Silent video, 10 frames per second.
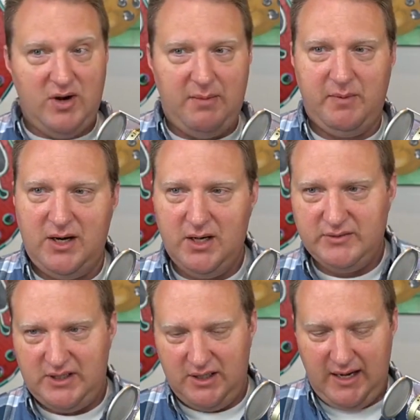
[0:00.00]
I was grabbing my
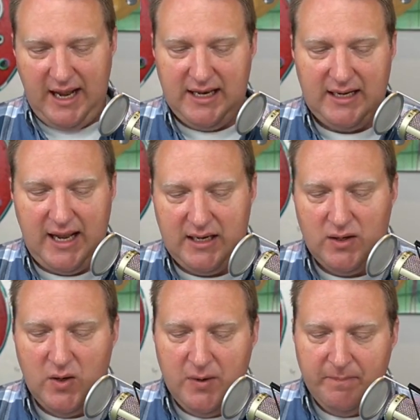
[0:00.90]
notes here. And,
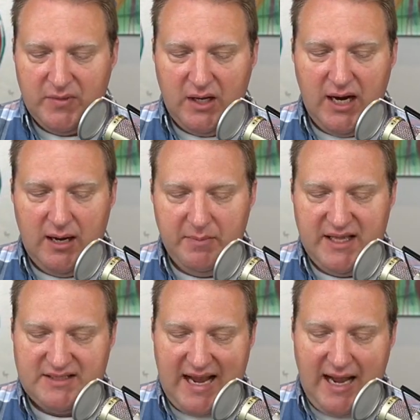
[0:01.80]
and, um,
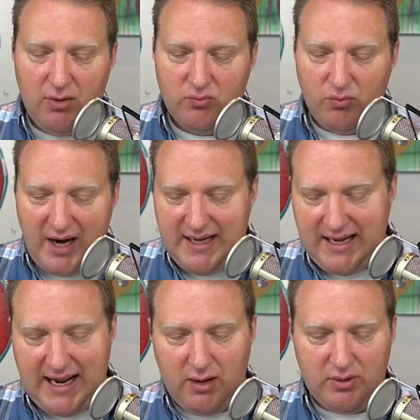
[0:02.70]
it's out
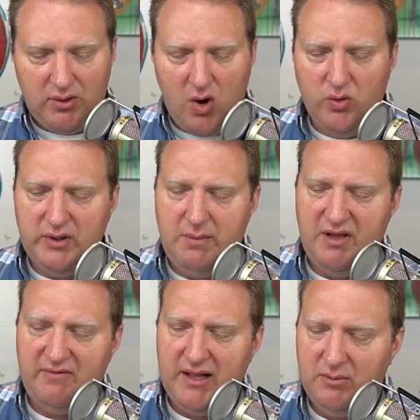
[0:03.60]
right now. It'll only
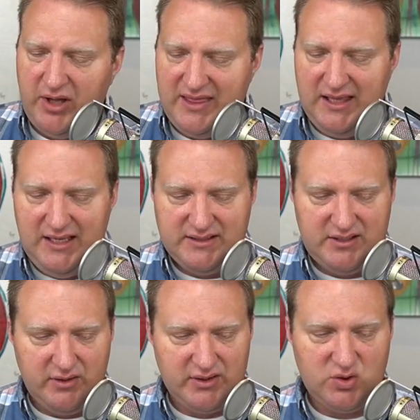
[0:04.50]
be available, I think,
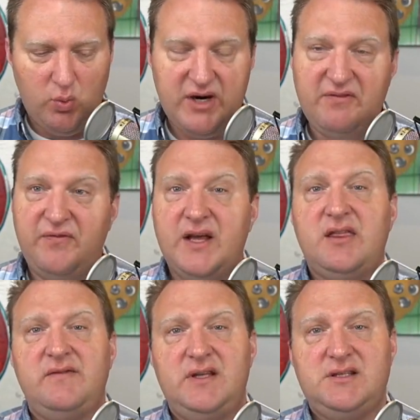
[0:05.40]
until the
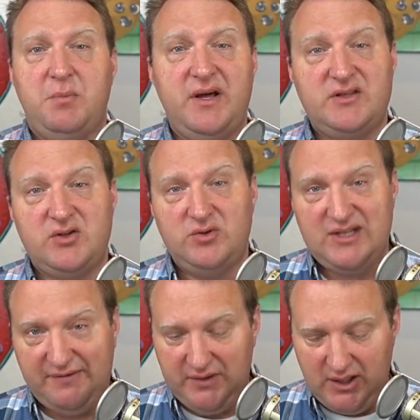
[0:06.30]
25th of this month. So
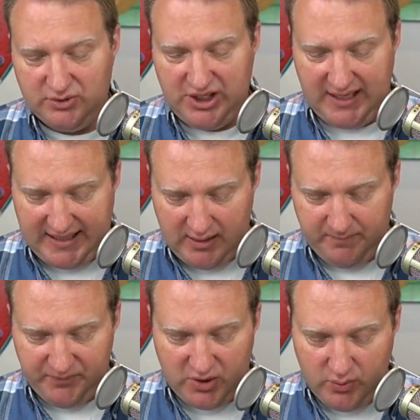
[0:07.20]
definitely go check it out.